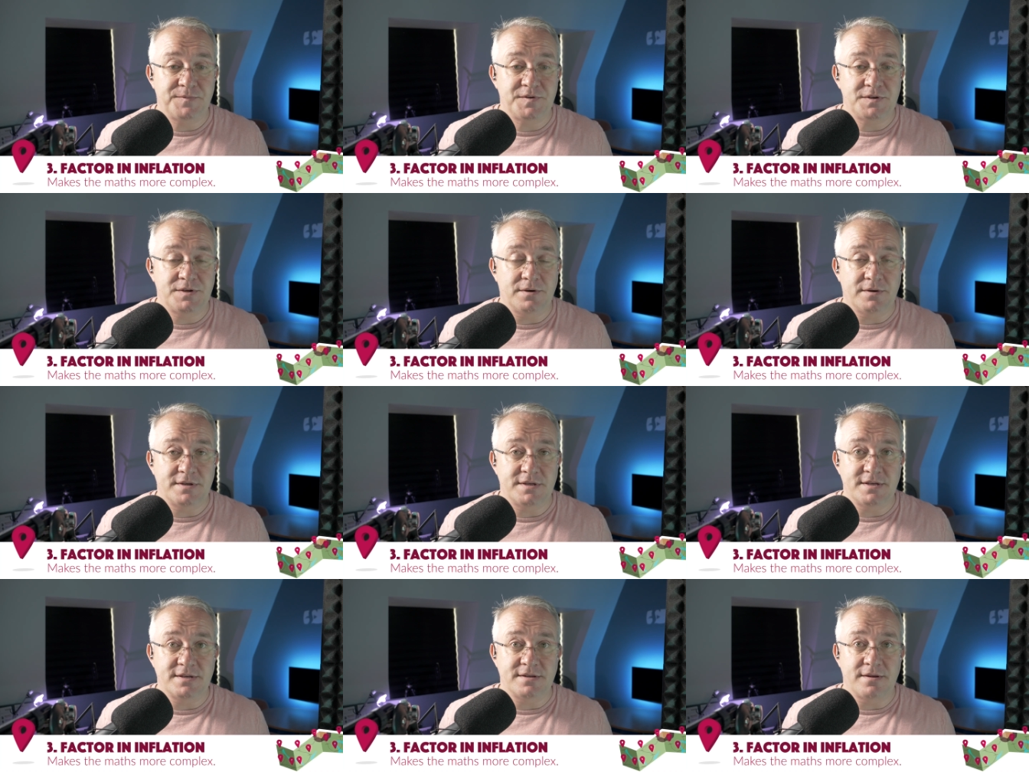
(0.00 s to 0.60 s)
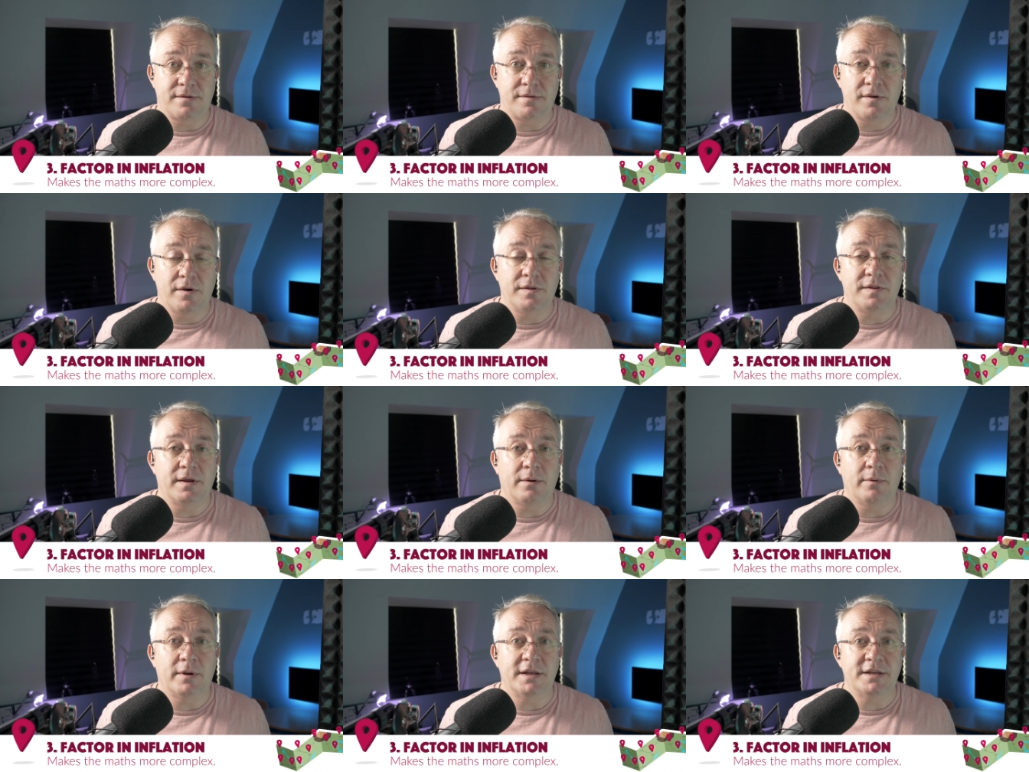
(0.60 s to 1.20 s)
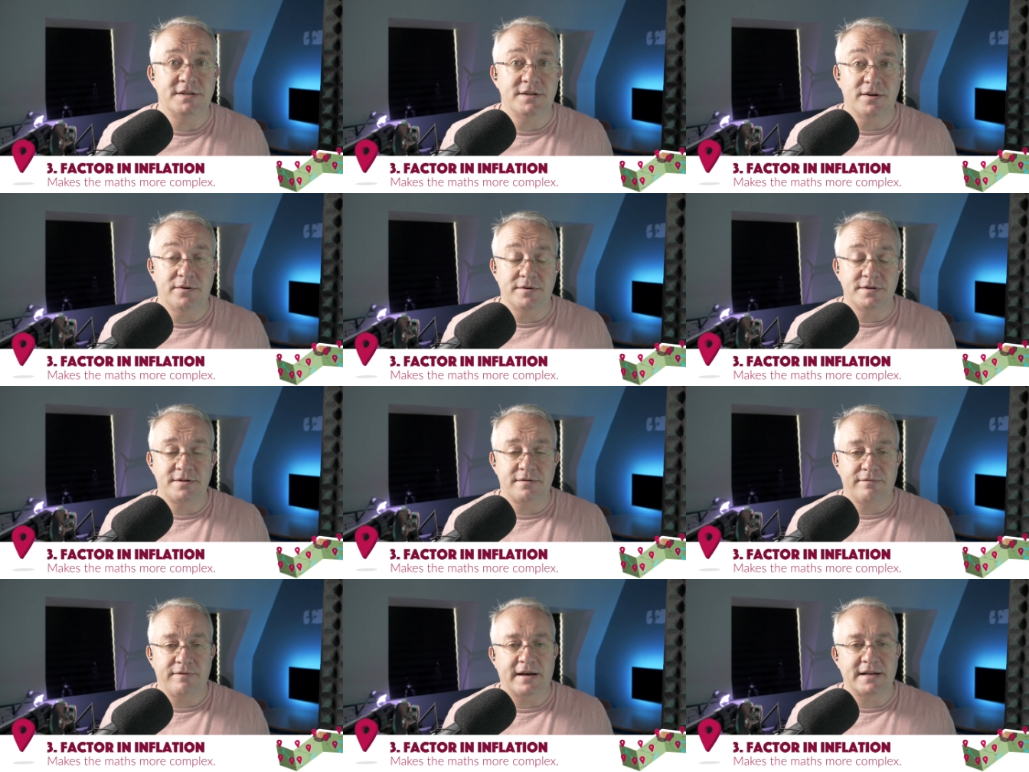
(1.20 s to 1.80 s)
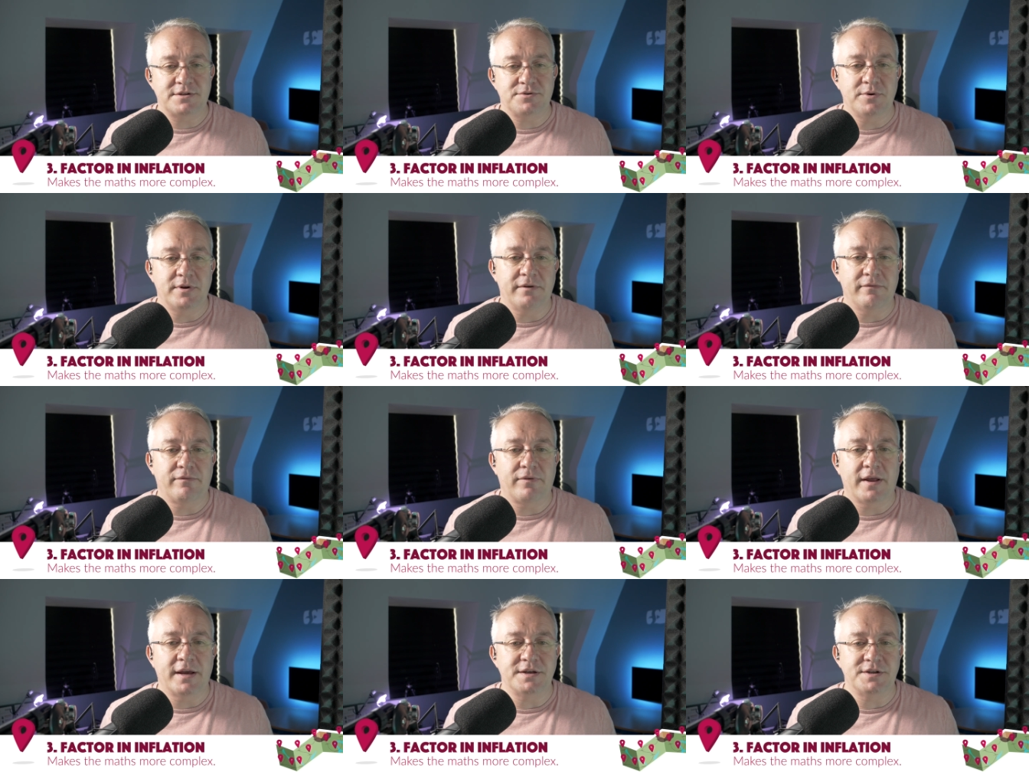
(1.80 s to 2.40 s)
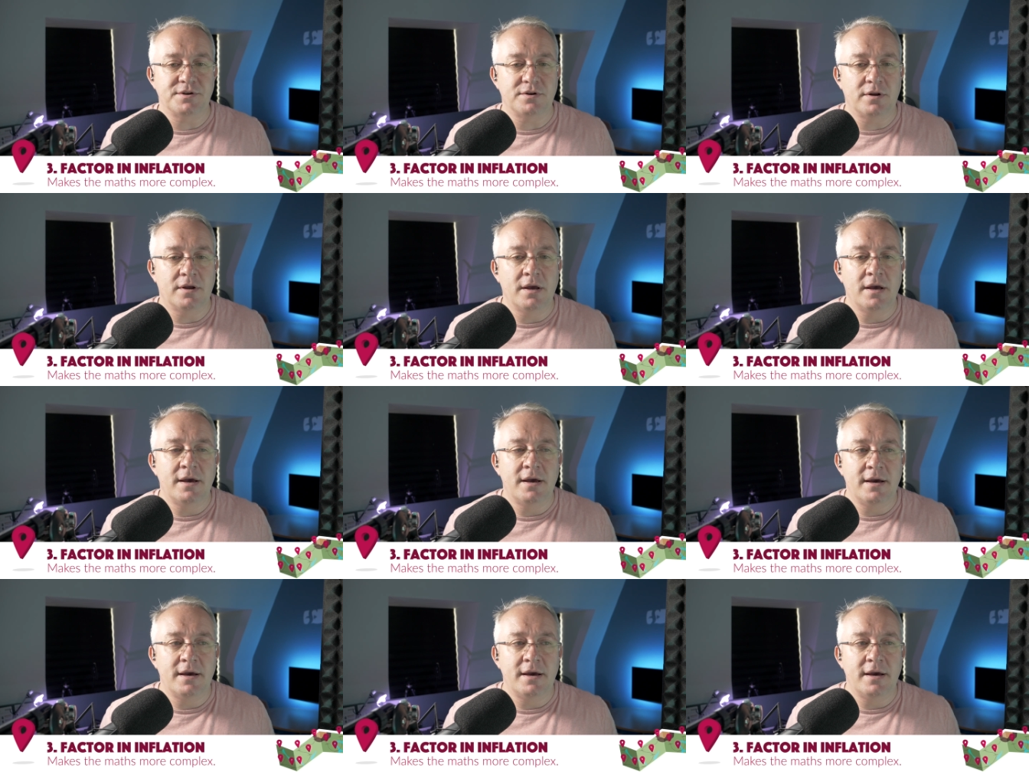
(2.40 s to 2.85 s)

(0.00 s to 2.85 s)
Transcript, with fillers: So this is the third thing we need to do, is to factor in inflation.